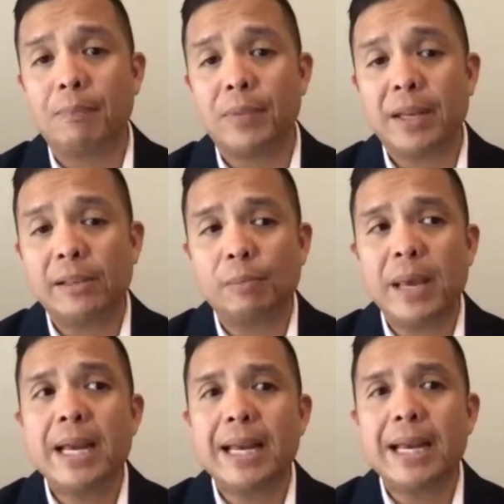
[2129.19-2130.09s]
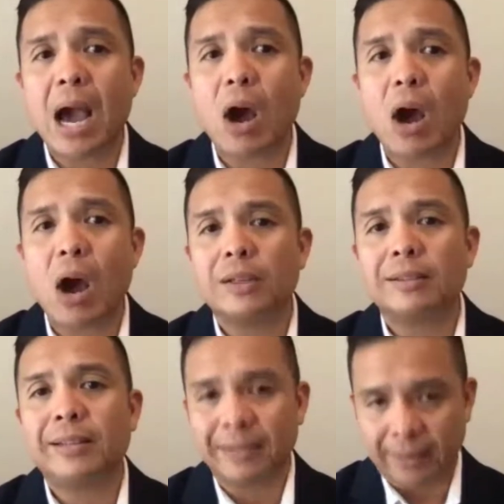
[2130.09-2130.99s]
this is being now
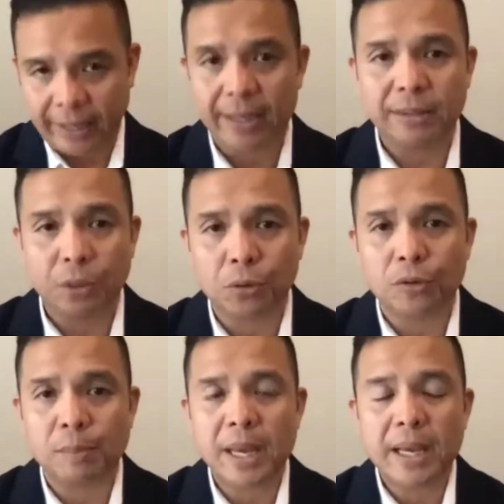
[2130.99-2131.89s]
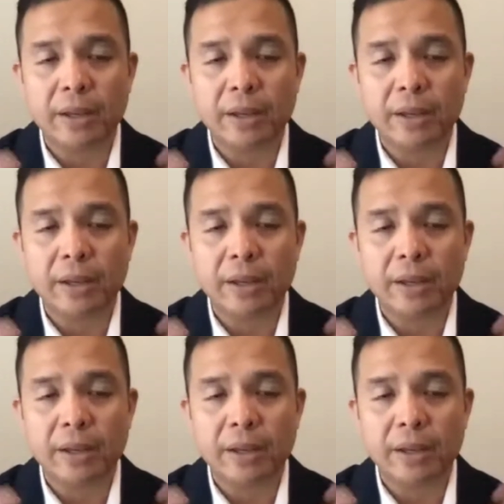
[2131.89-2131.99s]
tested, so to speak,